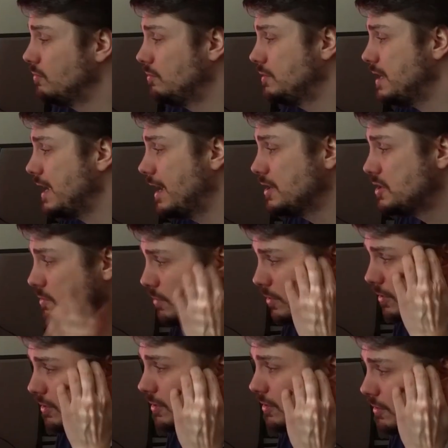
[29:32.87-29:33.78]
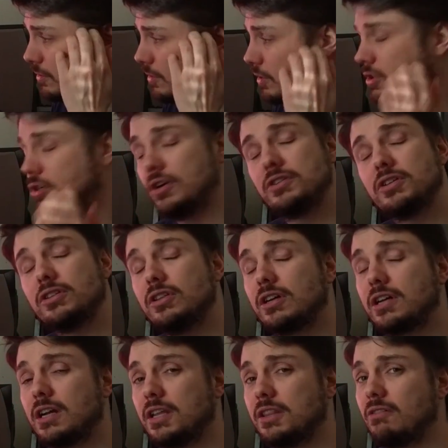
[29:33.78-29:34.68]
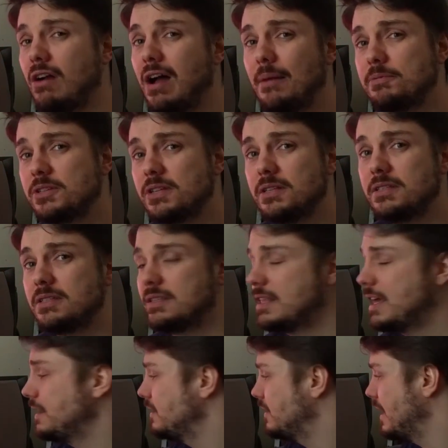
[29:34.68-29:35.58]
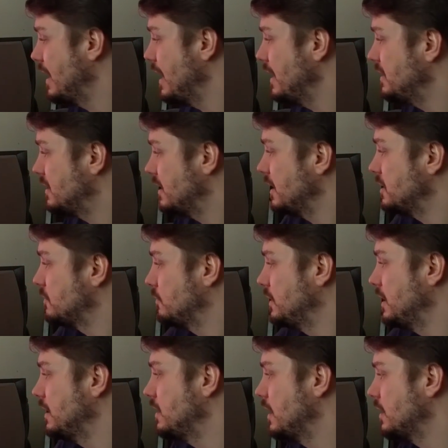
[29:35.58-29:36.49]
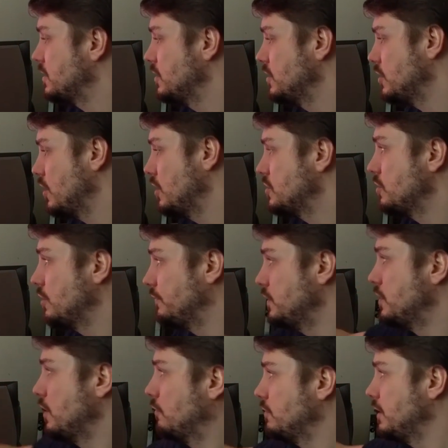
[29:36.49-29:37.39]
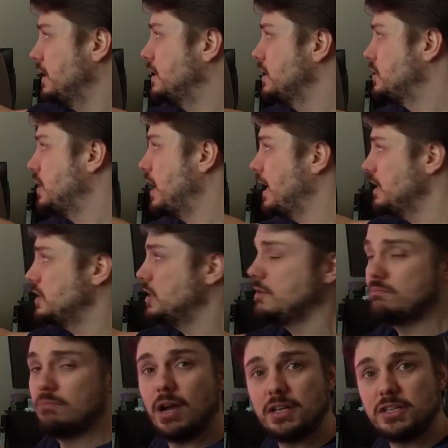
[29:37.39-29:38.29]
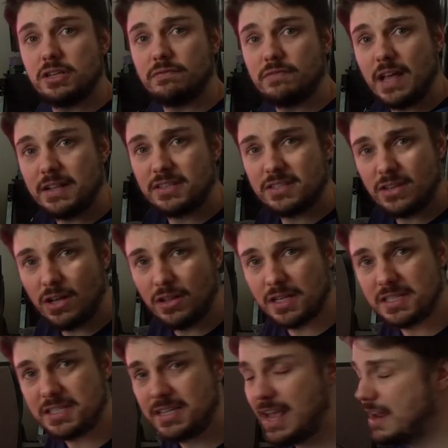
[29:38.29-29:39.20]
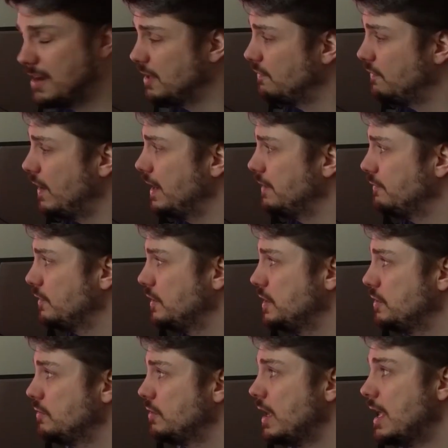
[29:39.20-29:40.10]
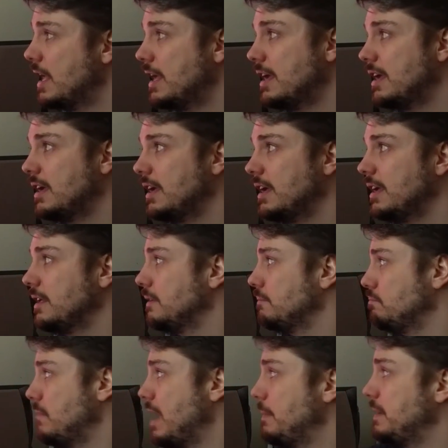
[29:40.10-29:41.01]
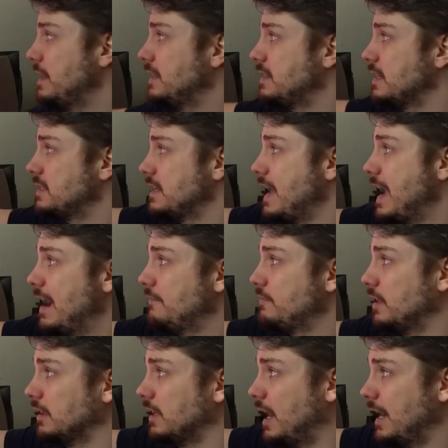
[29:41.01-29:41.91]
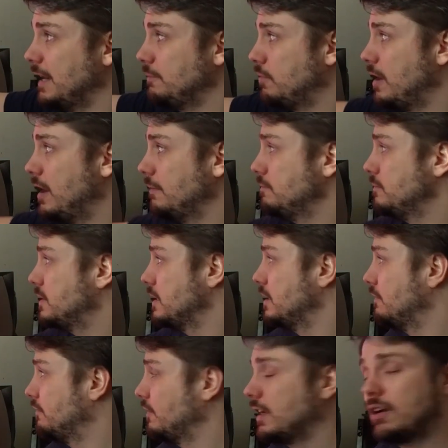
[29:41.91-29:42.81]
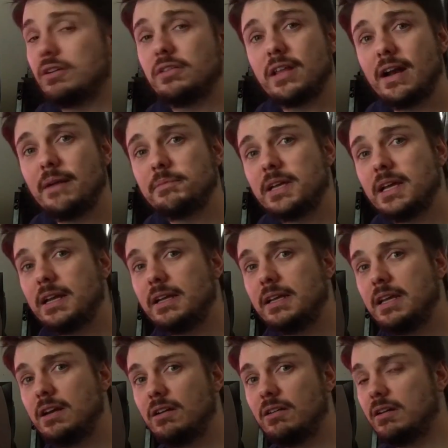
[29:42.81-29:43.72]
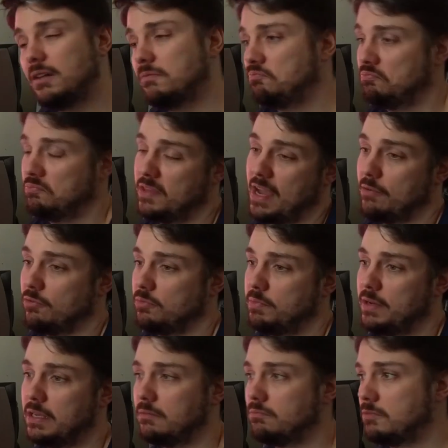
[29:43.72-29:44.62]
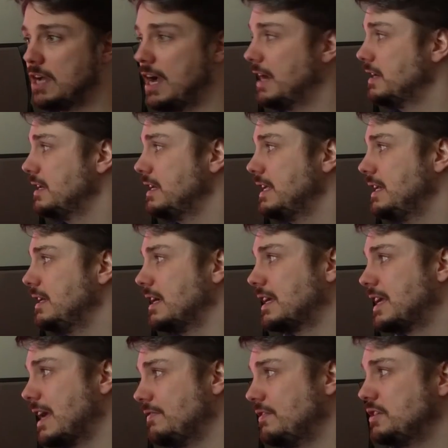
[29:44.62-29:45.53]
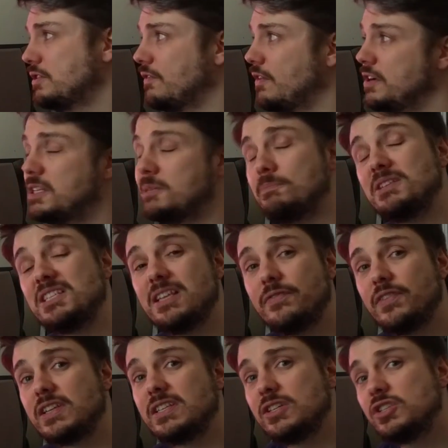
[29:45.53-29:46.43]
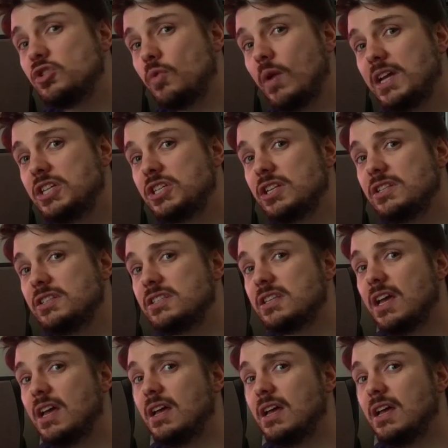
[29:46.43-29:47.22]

tangible or good to look at other options. That Asus with the induction charger, if you don't need to change it much, if that solid stand is fine for you, Maybe it doesn't have the line problems and the flicker that I'm getting here, and that would be kind of neat. Again, these are very specific situations.